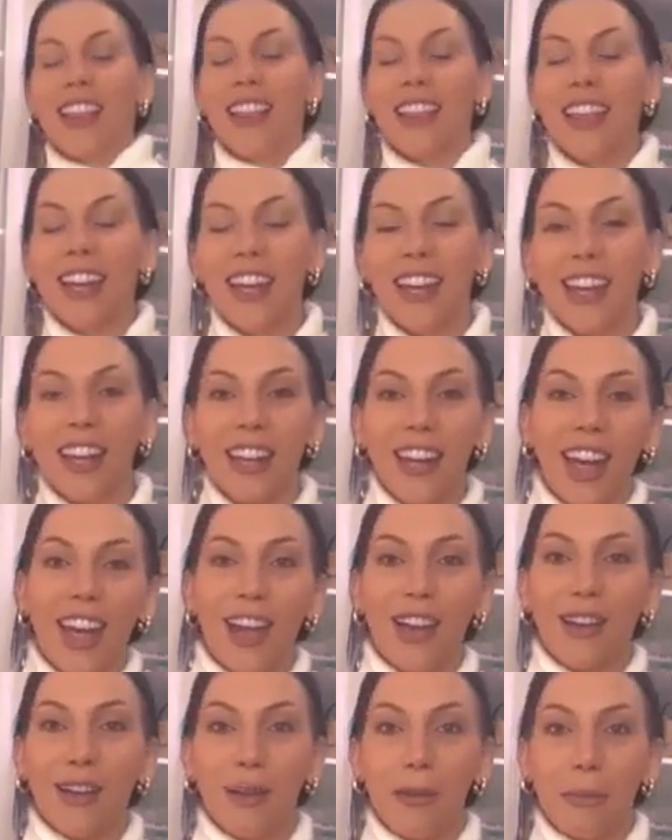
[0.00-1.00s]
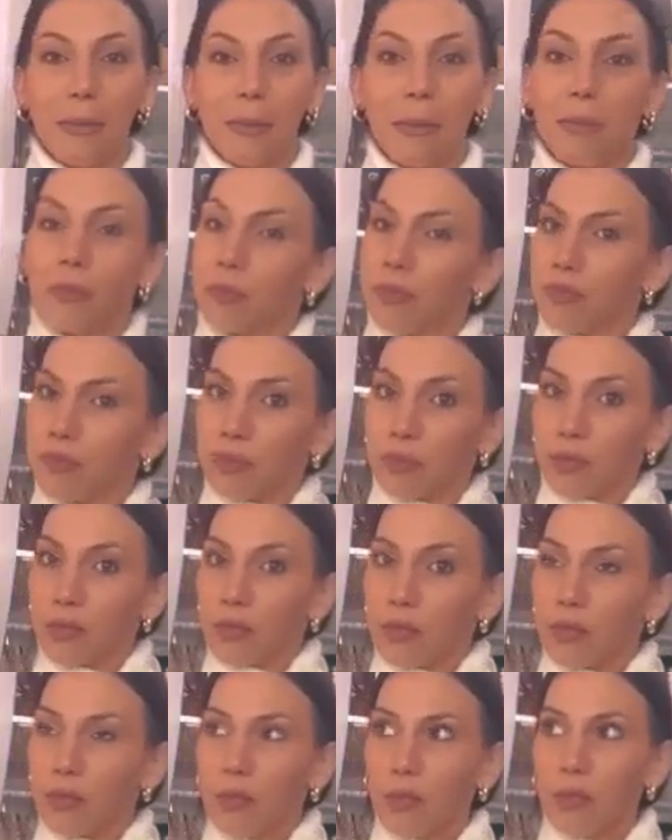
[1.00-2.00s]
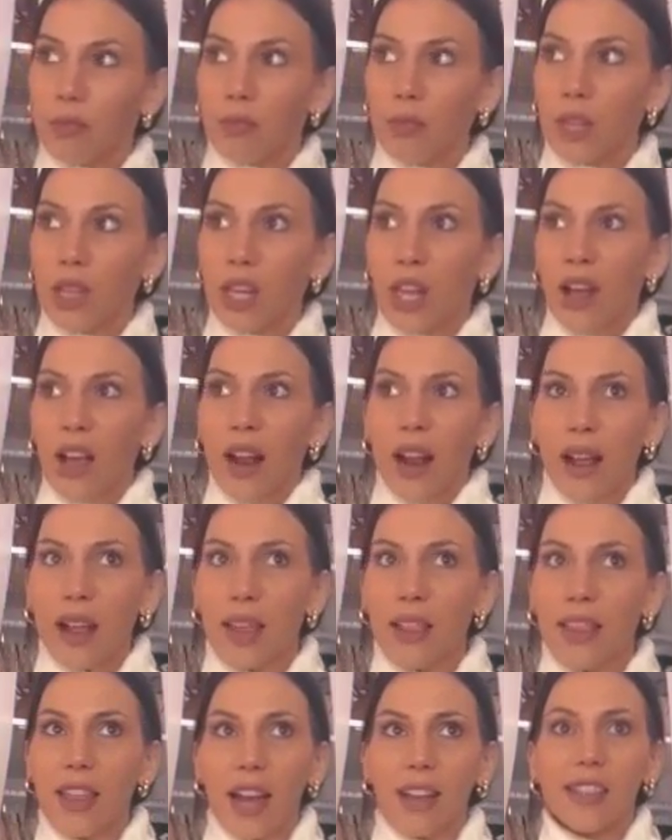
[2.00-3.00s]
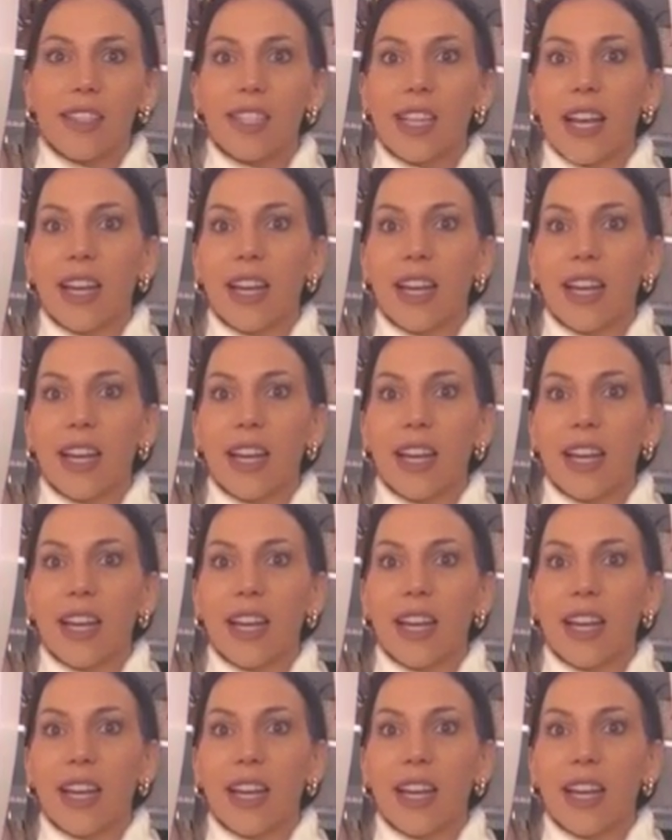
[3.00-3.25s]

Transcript: then that's